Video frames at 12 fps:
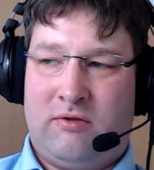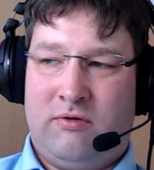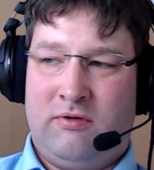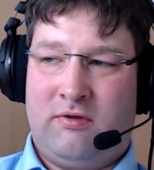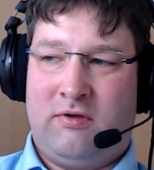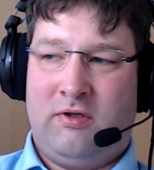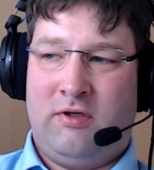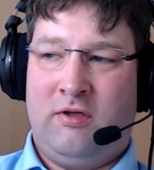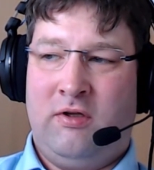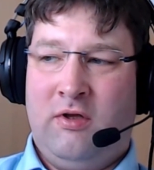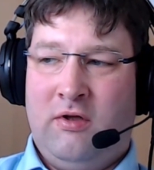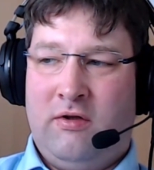quite
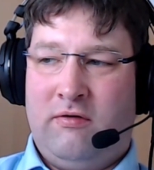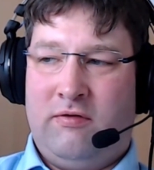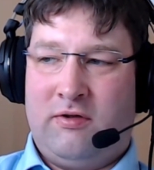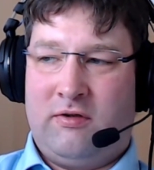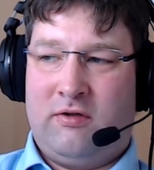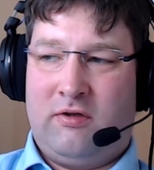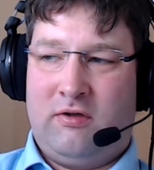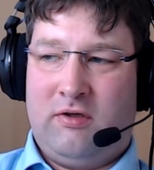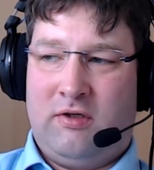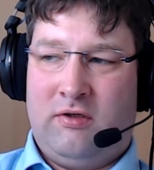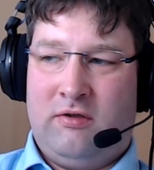recently visited